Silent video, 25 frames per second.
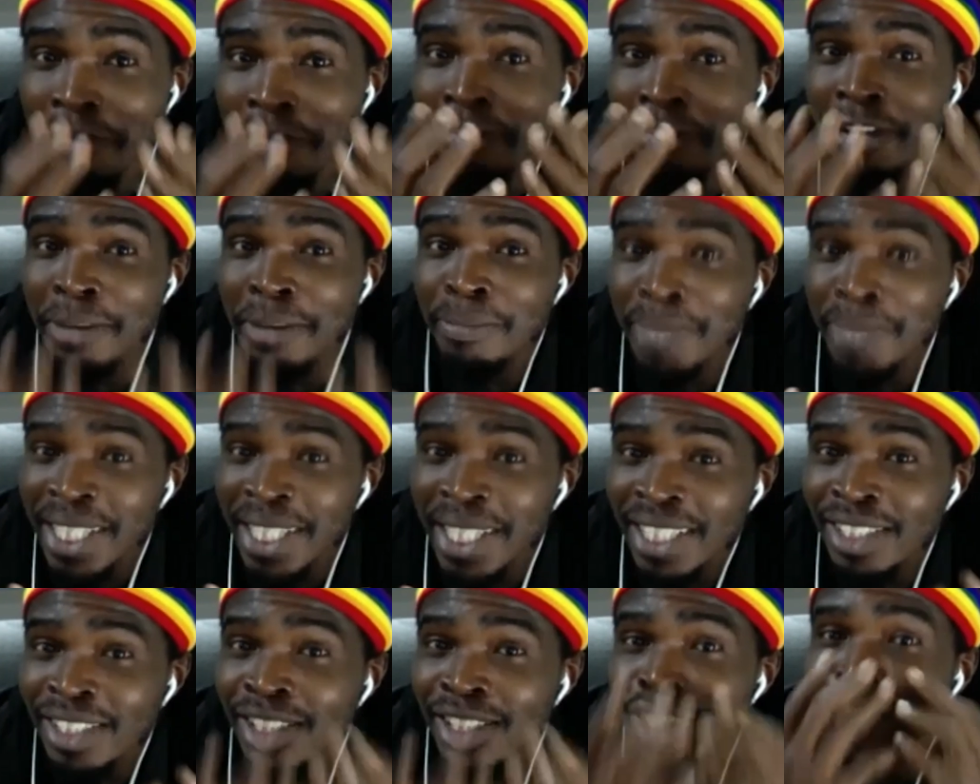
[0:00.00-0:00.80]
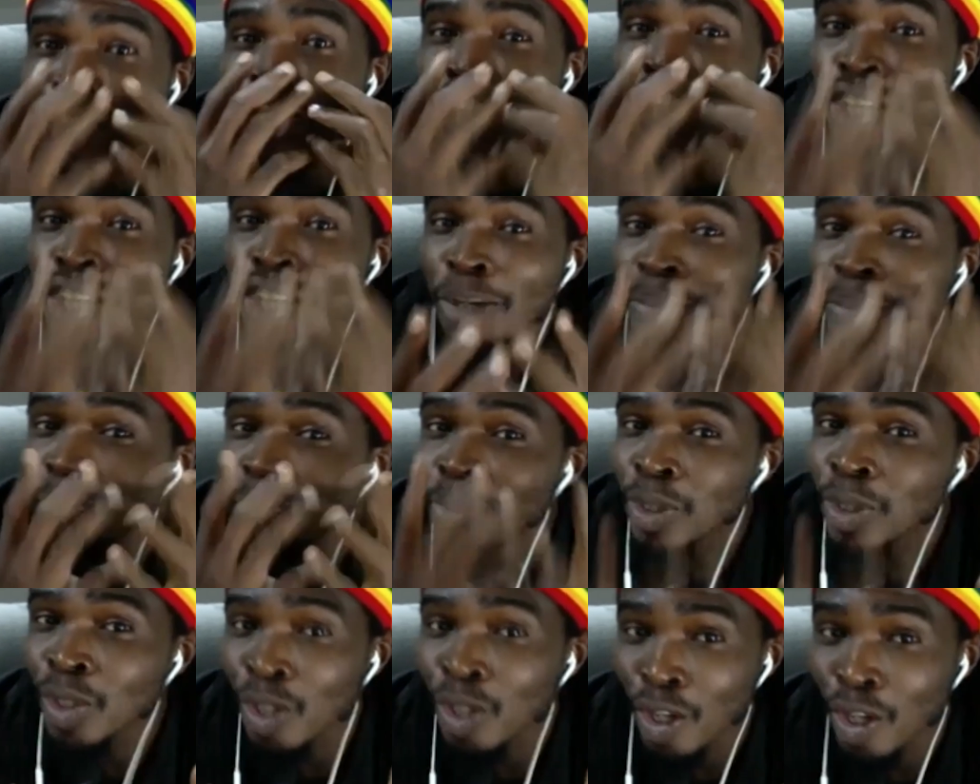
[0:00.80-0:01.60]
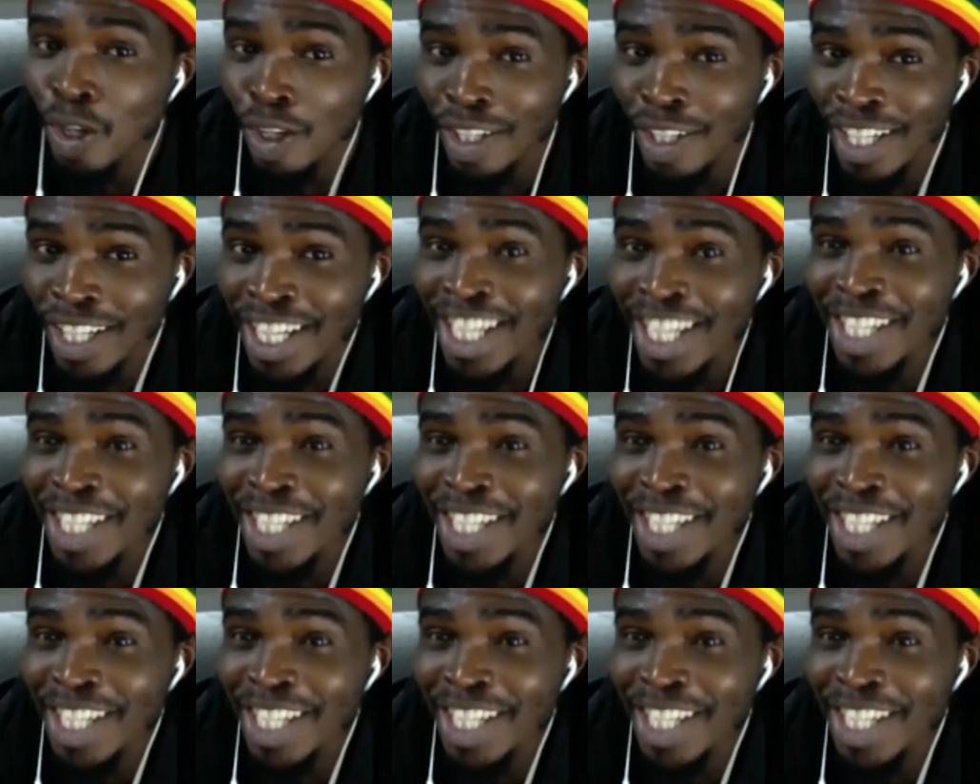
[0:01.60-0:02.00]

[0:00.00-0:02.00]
filming your monologue.